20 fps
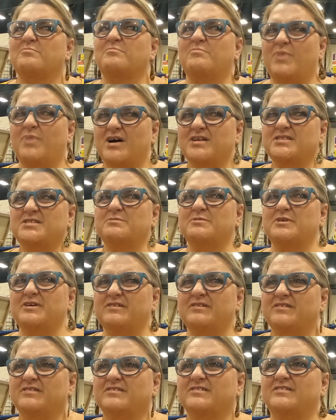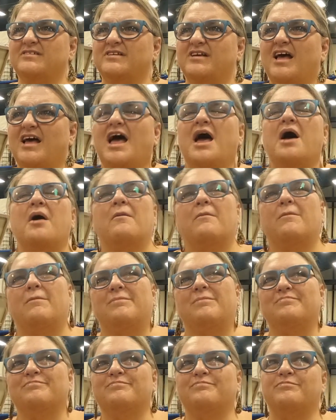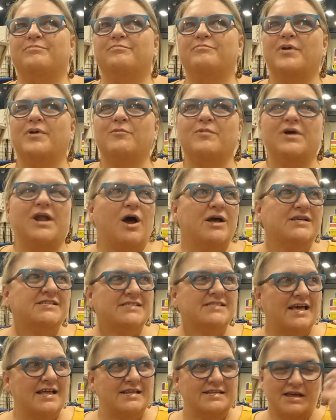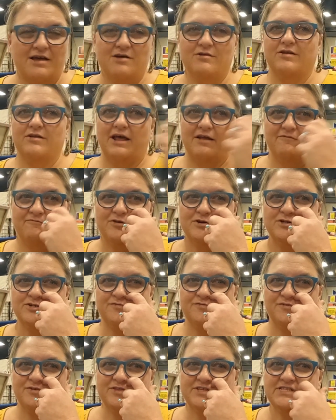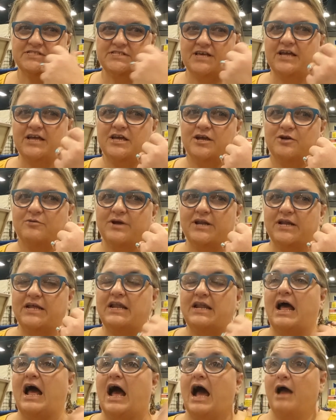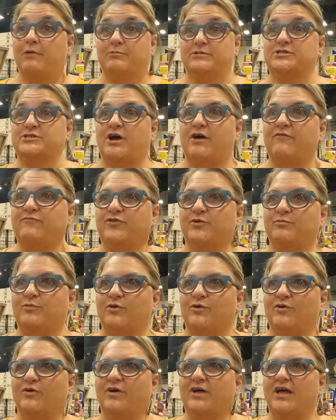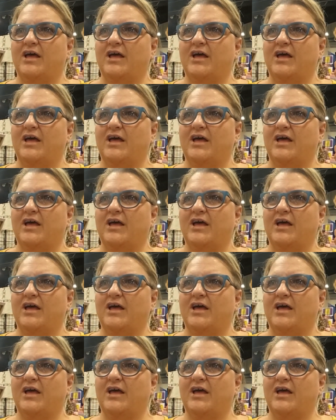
Possibly. But when I sat down at first for the psychic reading, I was comfortable.